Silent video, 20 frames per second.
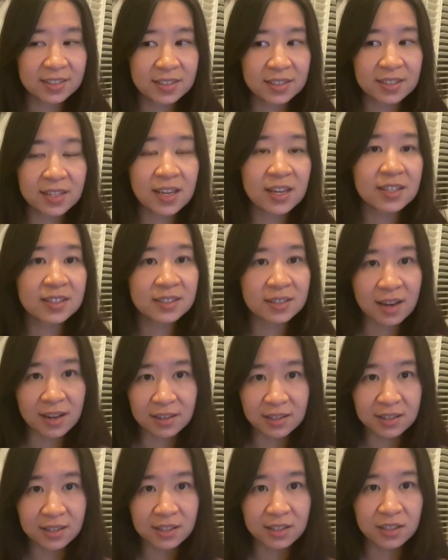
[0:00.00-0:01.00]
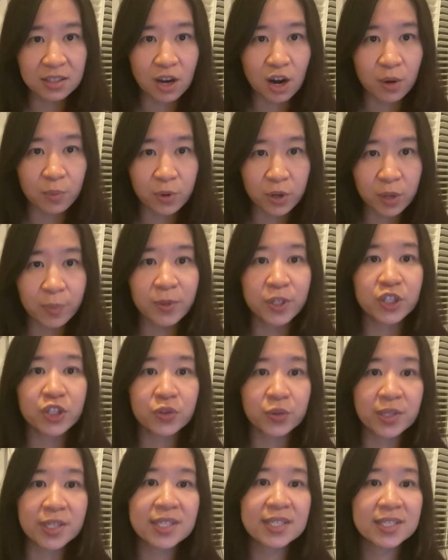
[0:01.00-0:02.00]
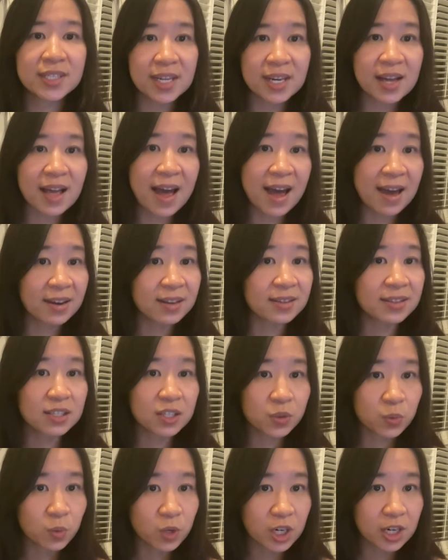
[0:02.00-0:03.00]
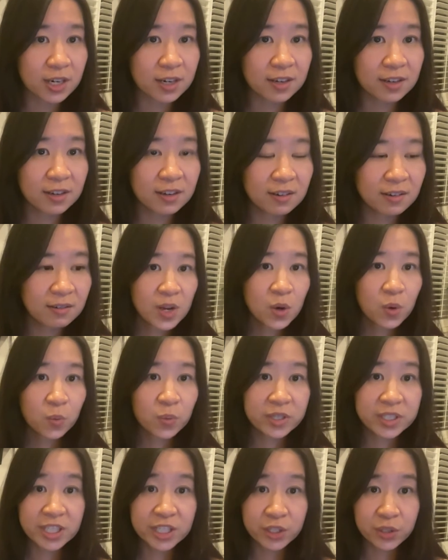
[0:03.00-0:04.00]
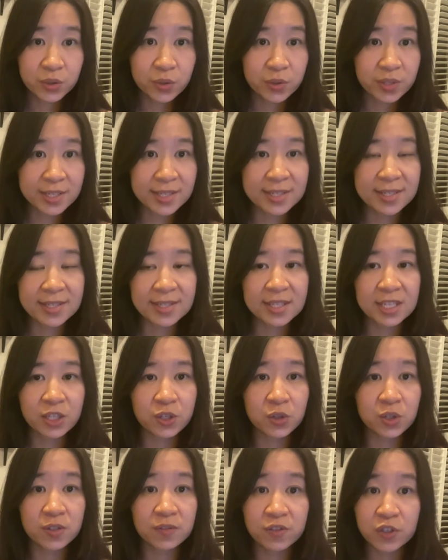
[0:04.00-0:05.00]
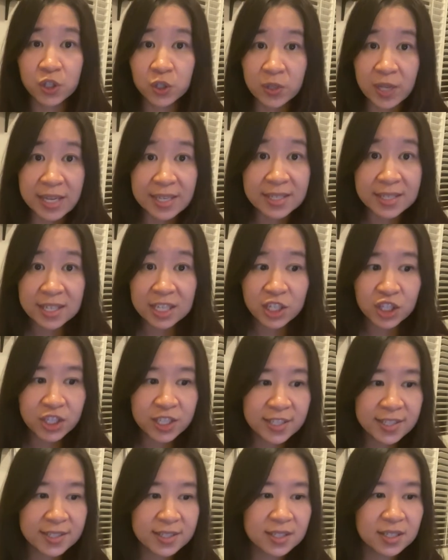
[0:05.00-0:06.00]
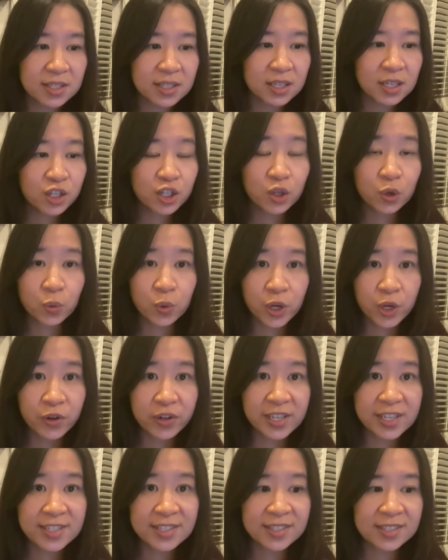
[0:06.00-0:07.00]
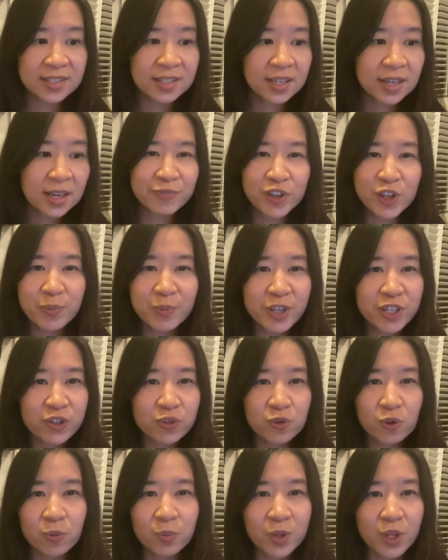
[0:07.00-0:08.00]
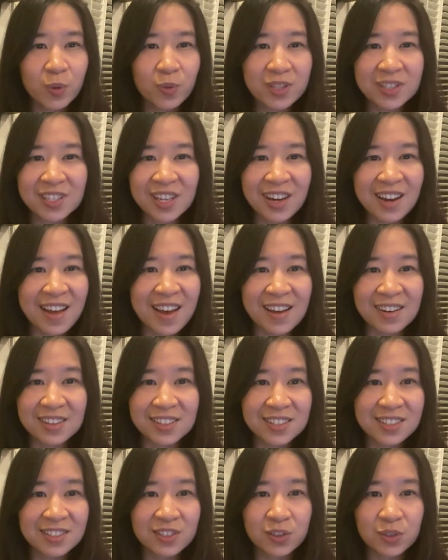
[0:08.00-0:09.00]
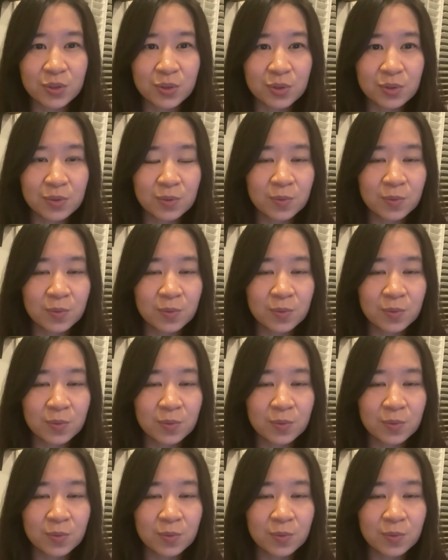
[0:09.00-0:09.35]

The data scientists are pretty much doing the data analyst work. What they do is they do the visualization, the queries, pretty much normally what data analysts do.